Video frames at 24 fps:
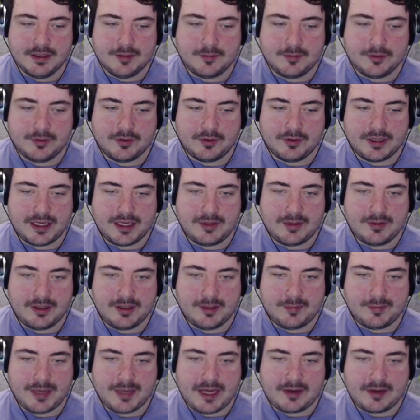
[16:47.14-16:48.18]
Broad now
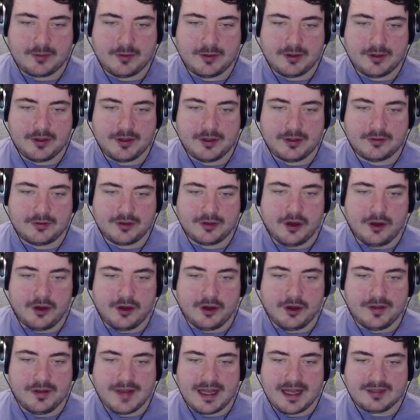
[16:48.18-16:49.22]
into Blackwood.
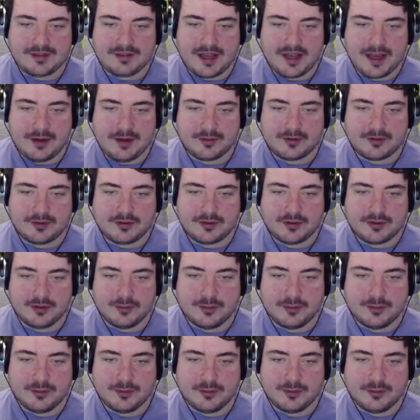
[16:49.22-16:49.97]
Oh, and that's out.